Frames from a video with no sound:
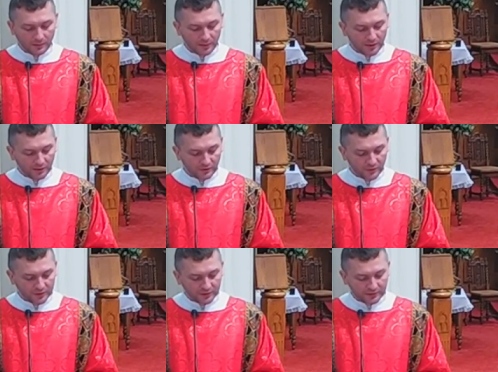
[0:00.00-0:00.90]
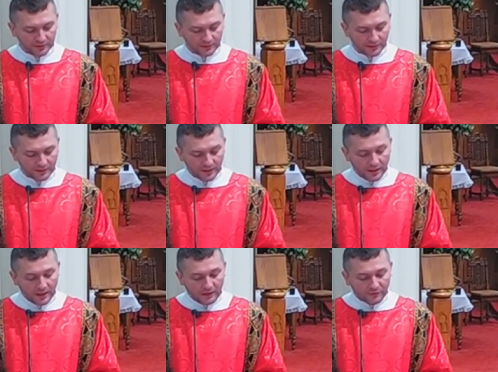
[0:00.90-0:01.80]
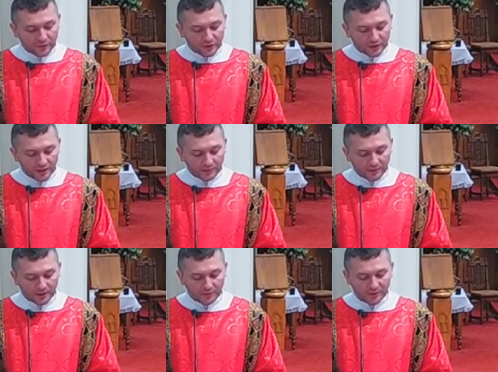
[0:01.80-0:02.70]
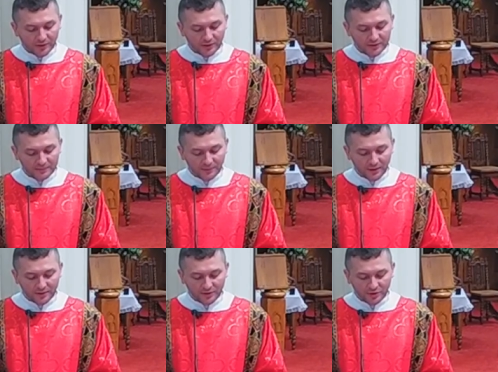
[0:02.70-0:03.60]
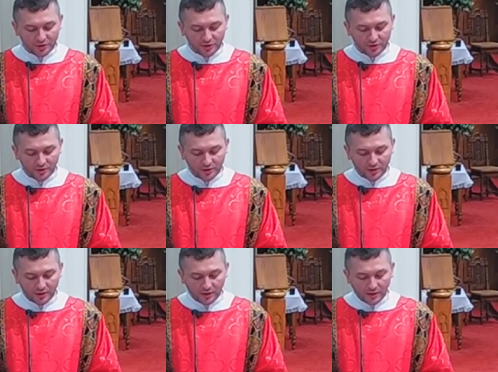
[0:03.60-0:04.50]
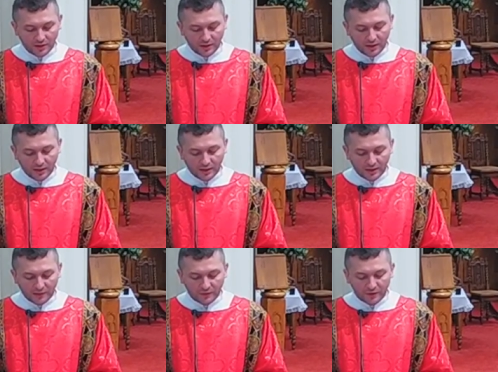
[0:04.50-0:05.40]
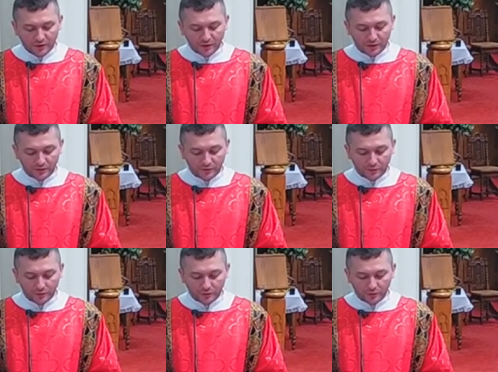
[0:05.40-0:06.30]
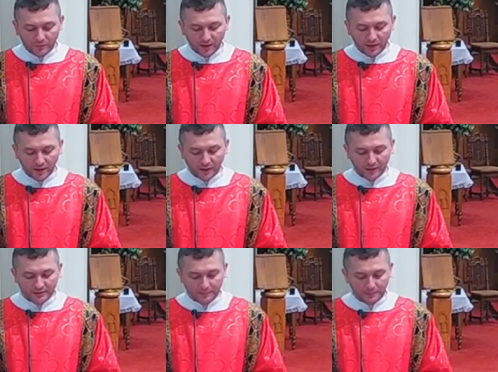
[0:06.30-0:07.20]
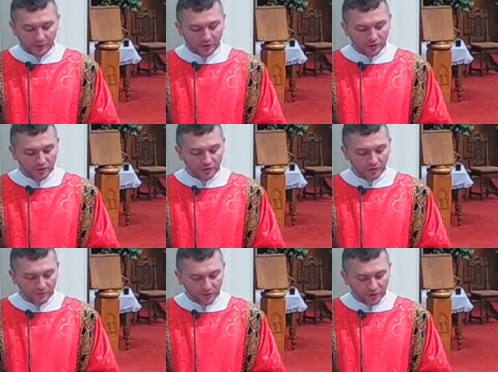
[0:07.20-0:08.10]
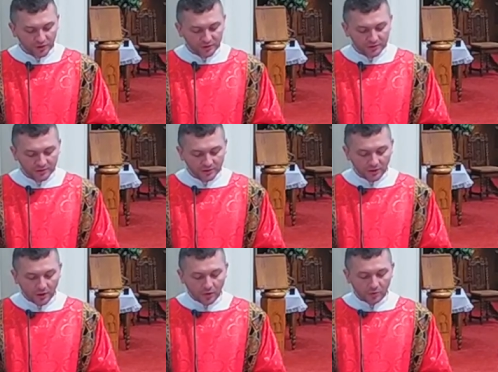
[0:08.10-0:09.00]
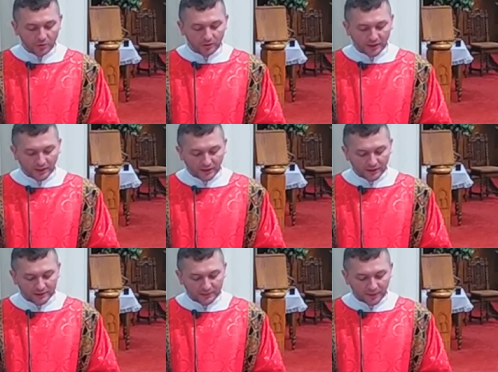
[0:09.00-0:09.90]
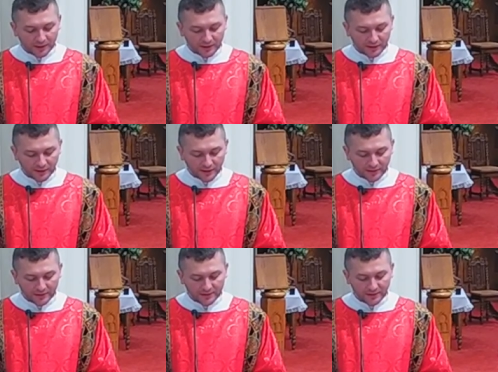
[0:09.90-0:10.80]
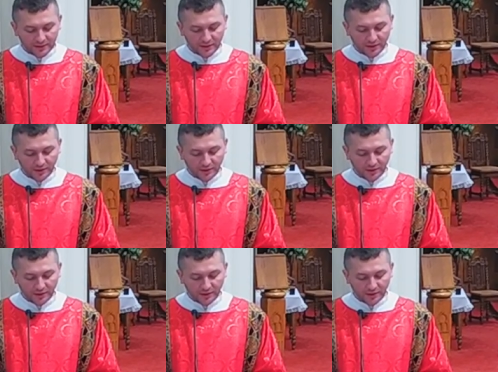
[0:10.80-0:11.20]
Beloved, every time I read this passage, I have in front of my eyes a picture of Jesus who takes by the hands and